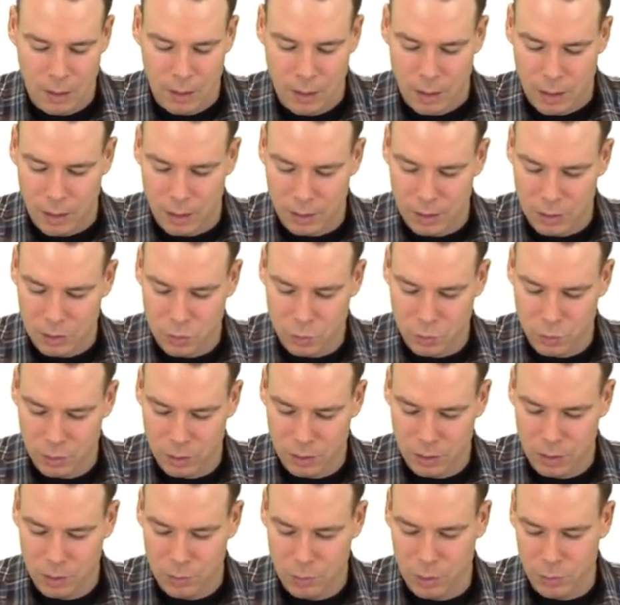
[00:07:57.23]
And that's
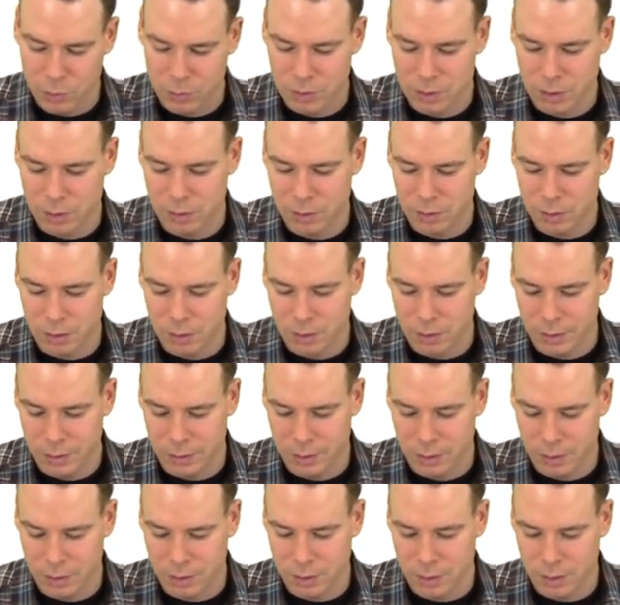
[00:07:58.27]
really what was
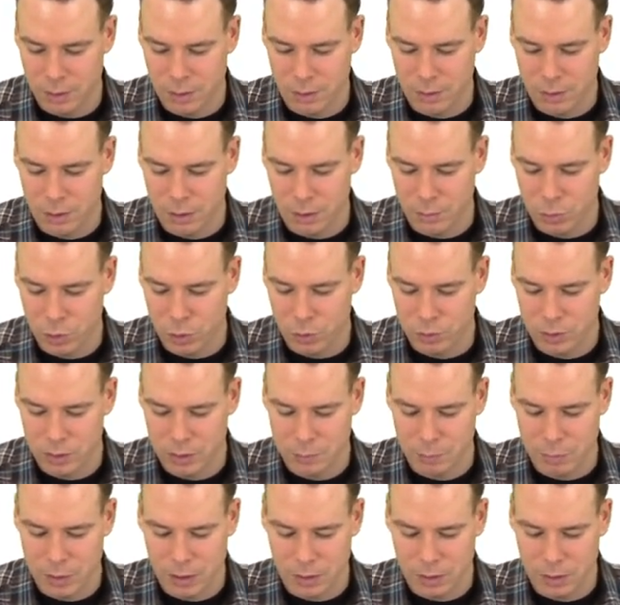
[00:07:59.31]
underlying our thought process
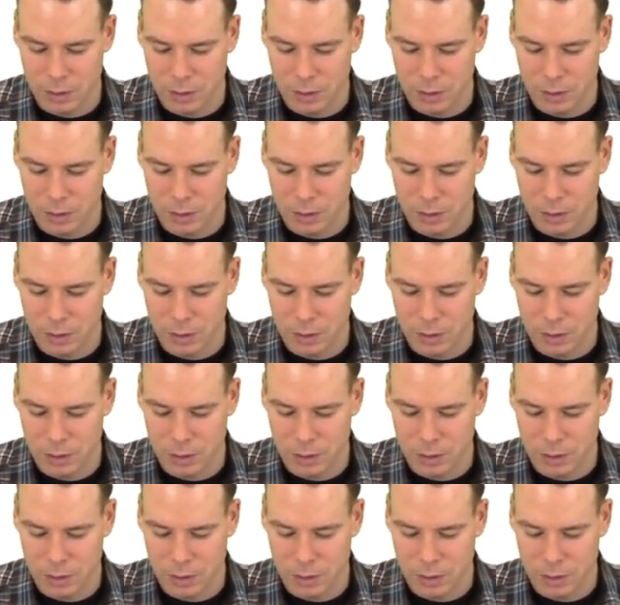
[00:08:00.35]
back